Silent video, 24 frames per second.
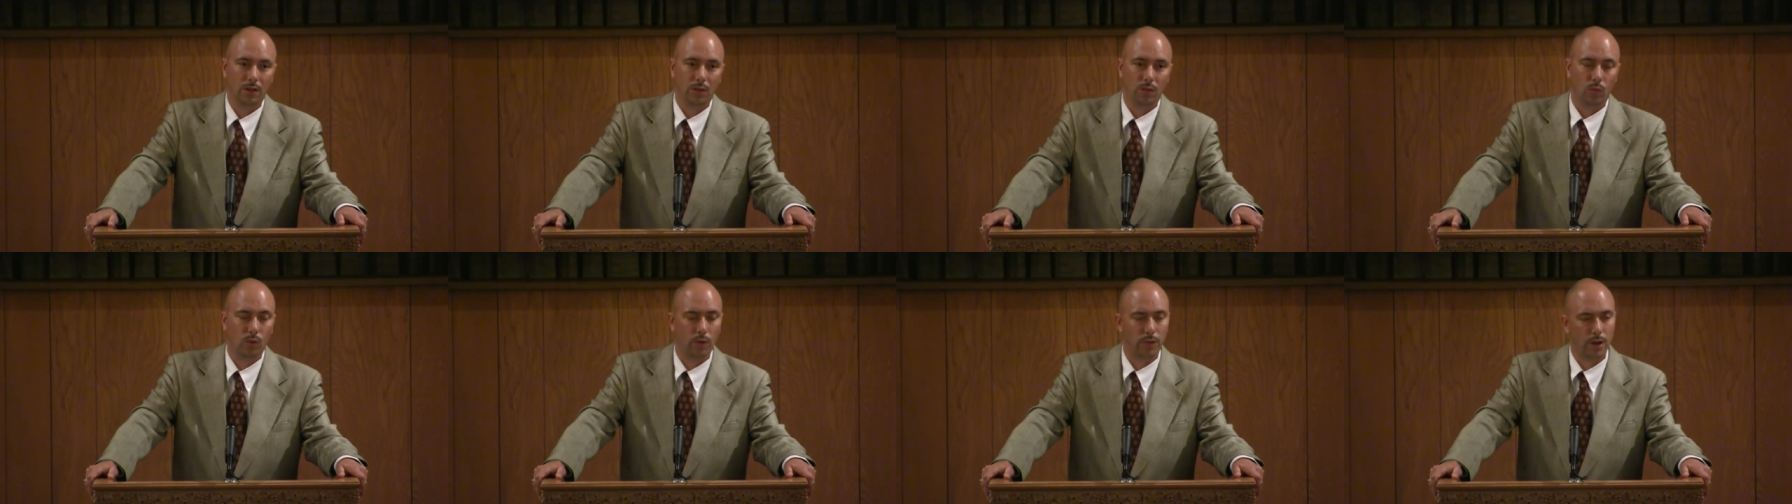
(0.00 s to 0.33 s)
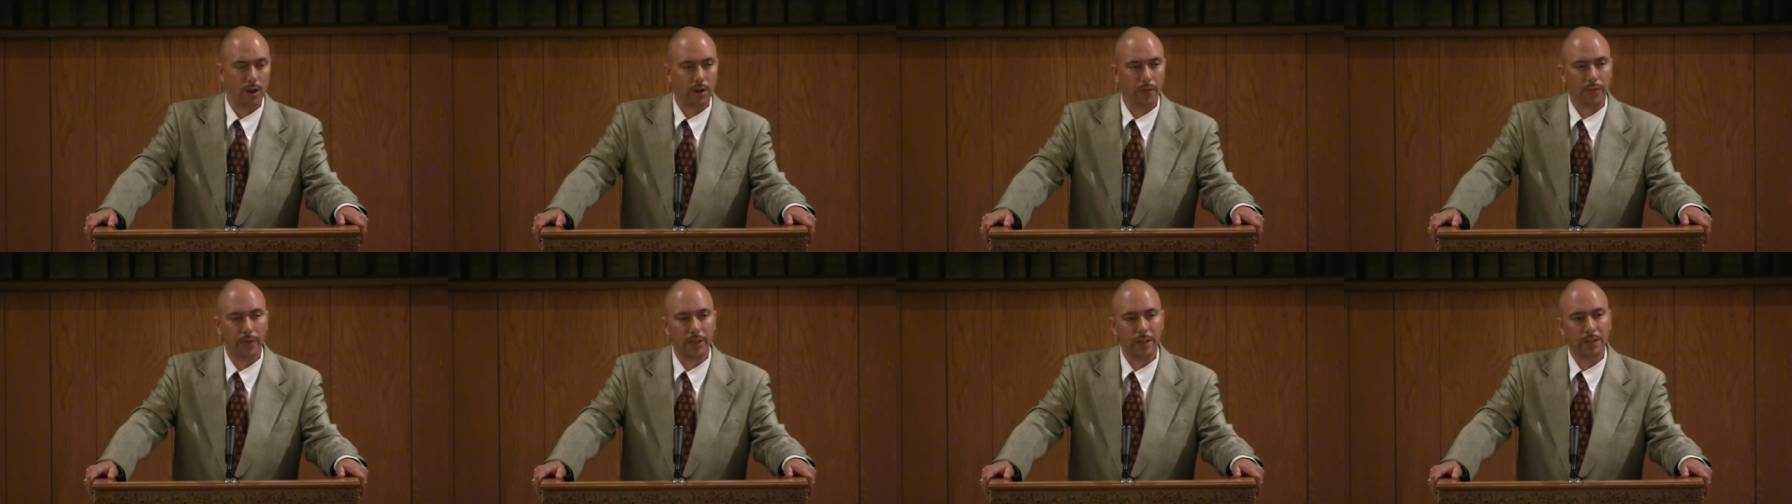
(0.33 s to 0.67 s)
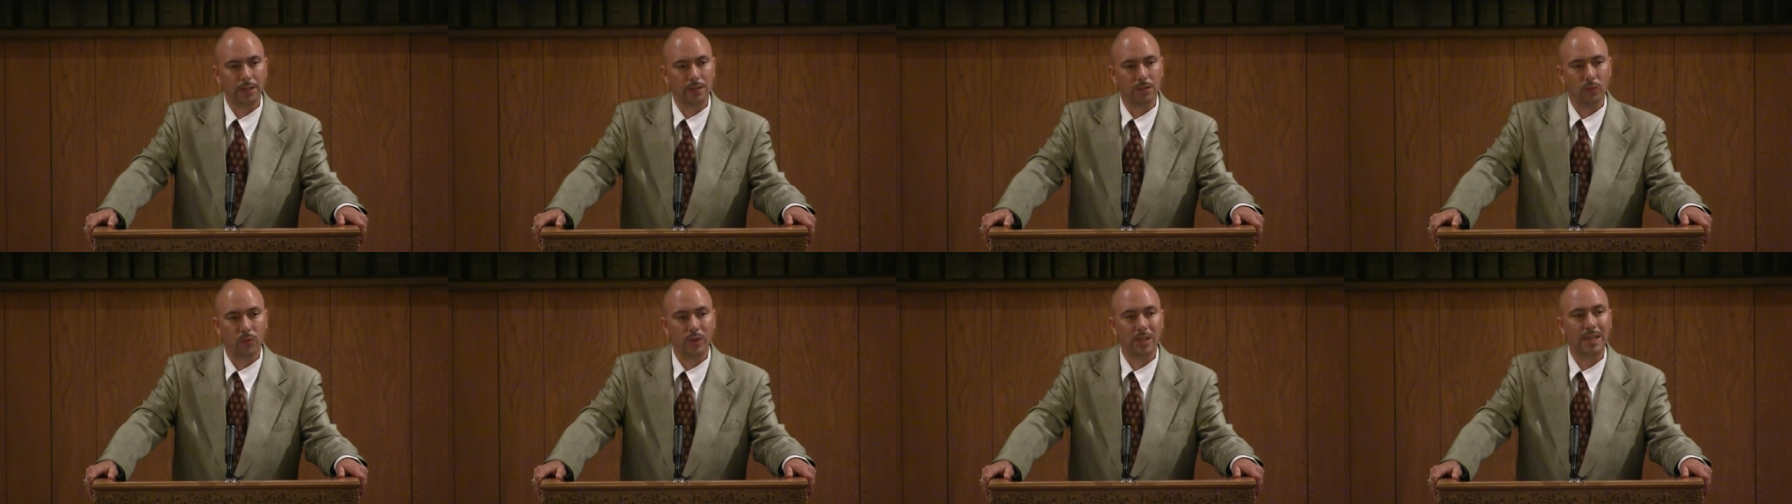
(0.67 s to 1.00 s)
Well, there are things
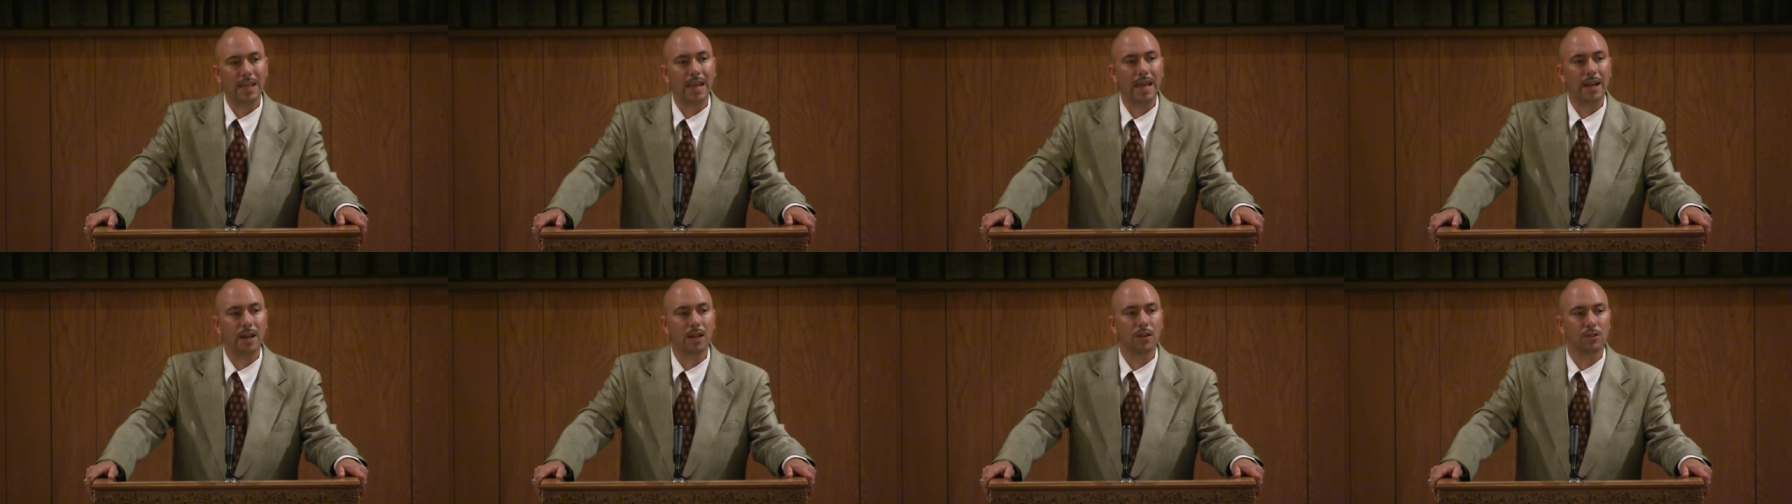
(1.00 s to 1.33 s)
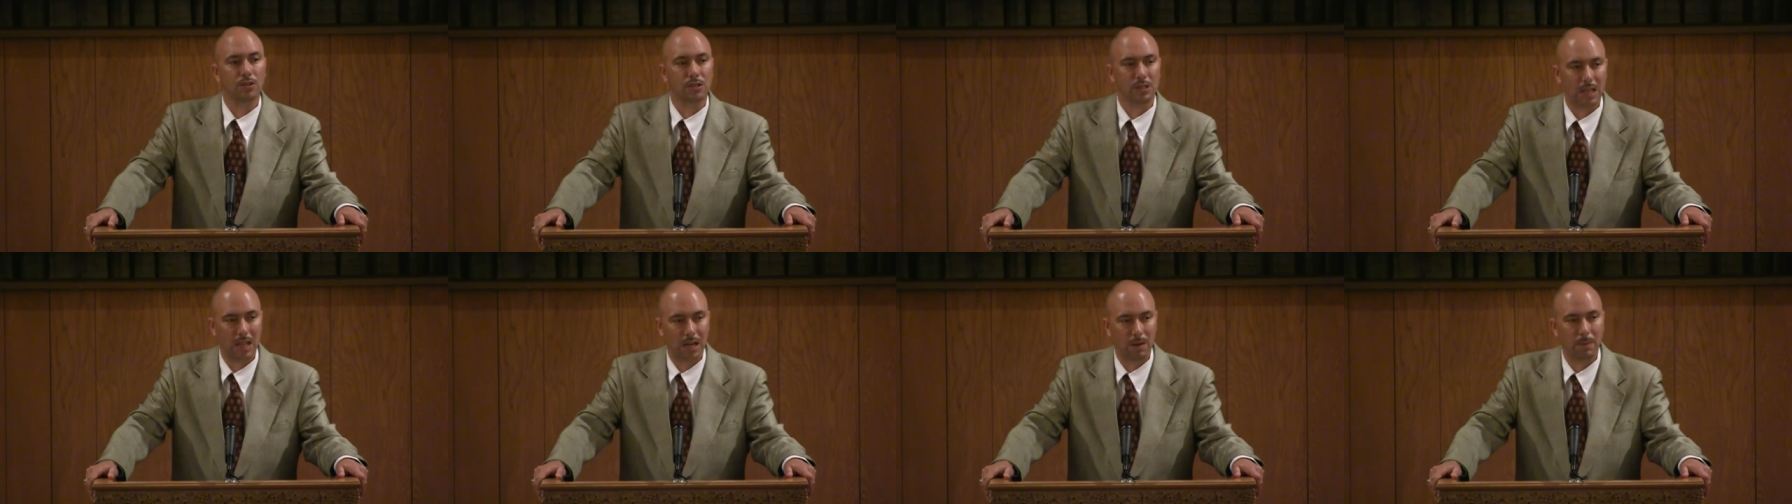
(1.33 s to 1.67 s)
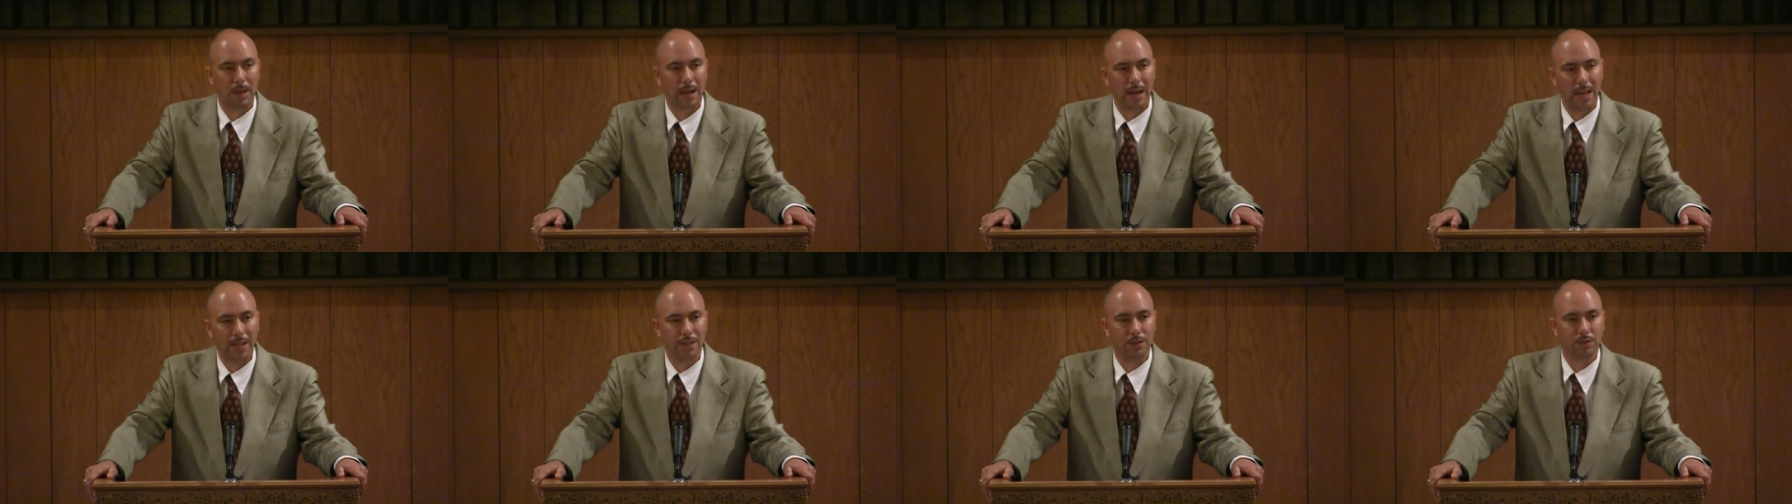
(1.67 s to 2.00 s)
that we can't understand
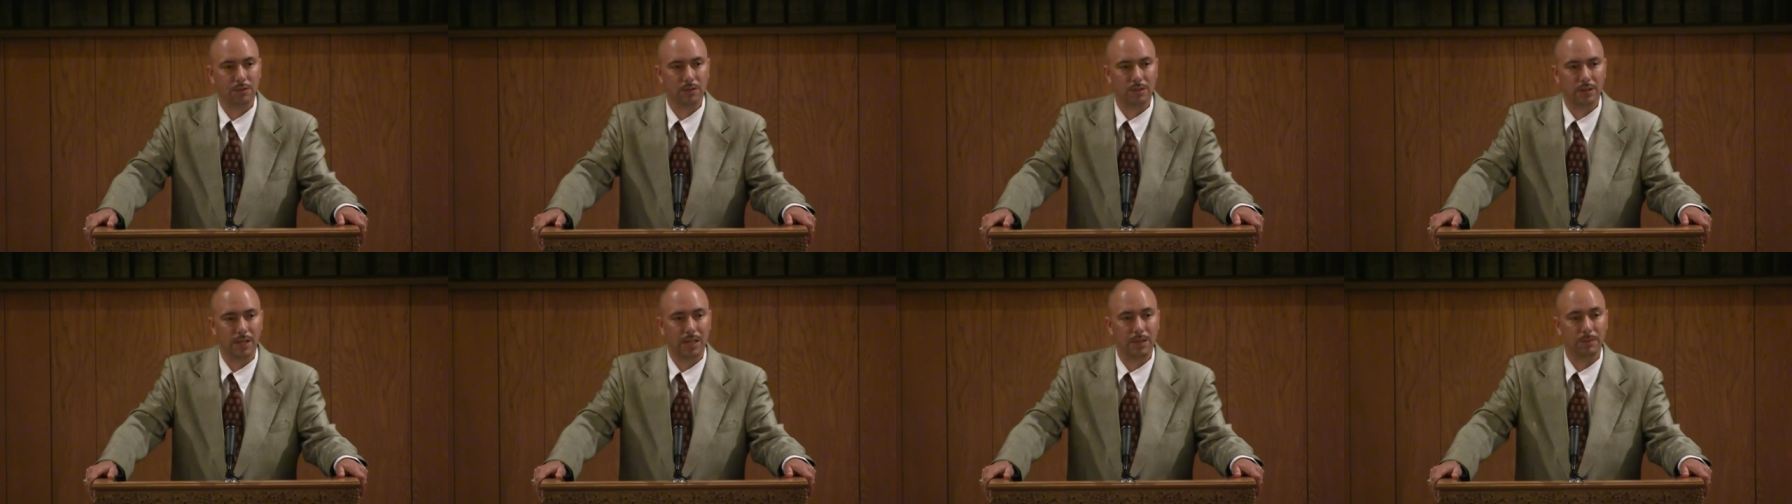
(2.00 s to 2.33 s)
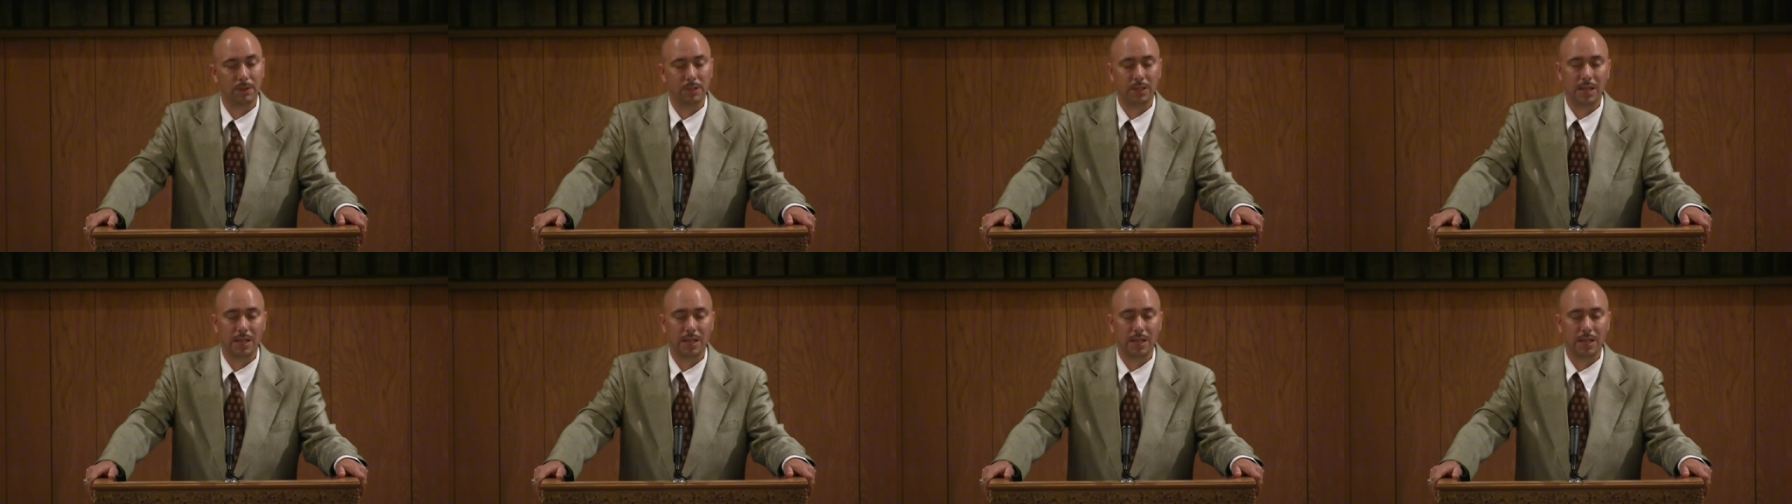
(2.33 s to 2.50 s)
about angels and demons.